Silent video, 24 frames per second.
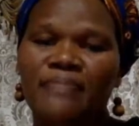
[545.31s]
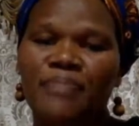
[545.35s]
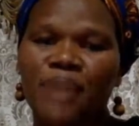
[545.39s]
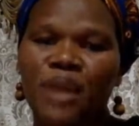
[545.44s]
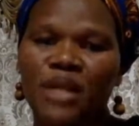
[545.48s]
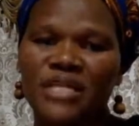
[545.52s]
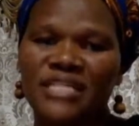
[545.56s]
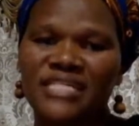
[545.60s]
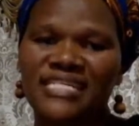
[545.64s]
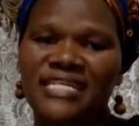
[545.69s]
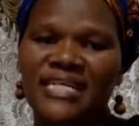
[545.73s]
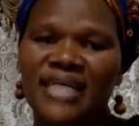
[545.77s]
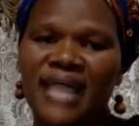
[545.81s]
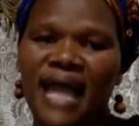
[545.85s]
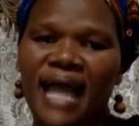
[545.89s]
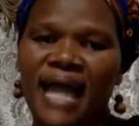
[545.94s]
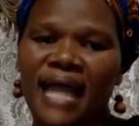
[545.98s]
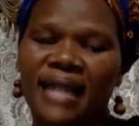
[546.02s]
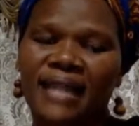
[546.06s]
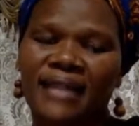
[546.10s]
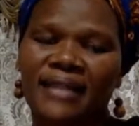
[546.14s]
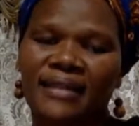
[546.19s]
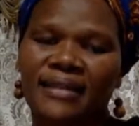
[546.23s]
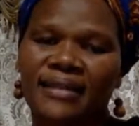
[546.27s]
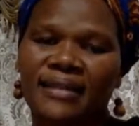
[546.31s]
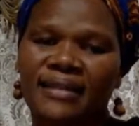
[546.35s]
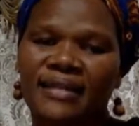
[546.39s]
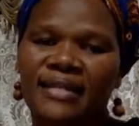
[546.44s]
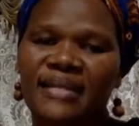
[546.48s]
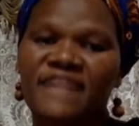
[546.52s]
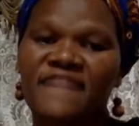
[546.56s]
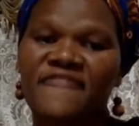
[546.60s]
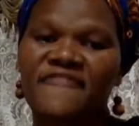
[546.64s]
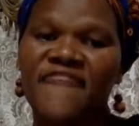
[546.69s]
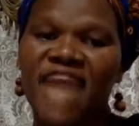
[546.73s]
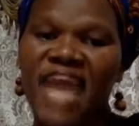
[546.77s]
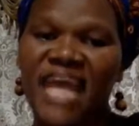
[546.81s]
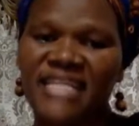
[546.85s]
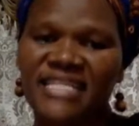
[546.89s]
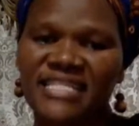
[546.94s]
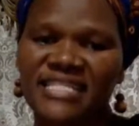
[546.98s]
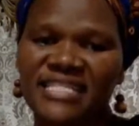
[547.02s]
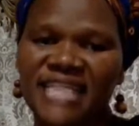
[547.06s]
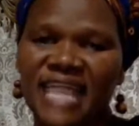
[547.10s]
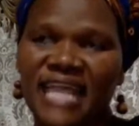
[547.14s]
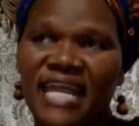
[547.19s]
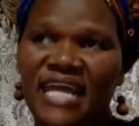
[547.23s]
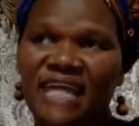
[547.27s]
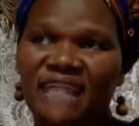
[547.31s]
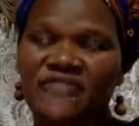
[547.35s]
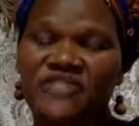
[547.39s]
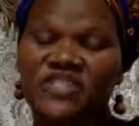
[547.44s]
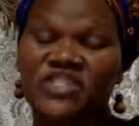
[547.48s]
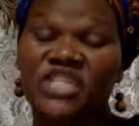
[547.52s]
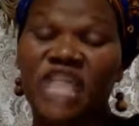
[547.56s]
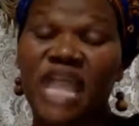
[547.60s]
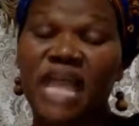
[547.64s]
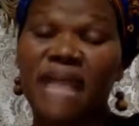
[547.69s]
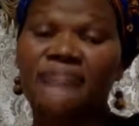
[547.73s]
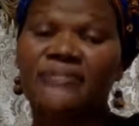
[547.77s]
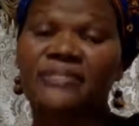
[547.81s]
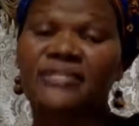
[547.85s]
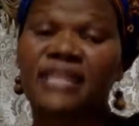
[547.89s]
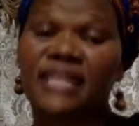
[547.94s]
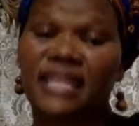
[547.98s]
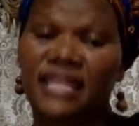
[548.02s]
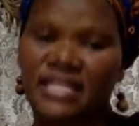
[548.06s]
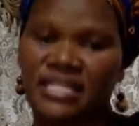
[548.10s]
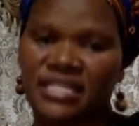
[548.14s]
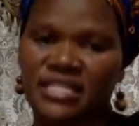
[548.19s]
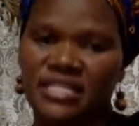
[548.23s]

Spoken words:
and political events that have shaped the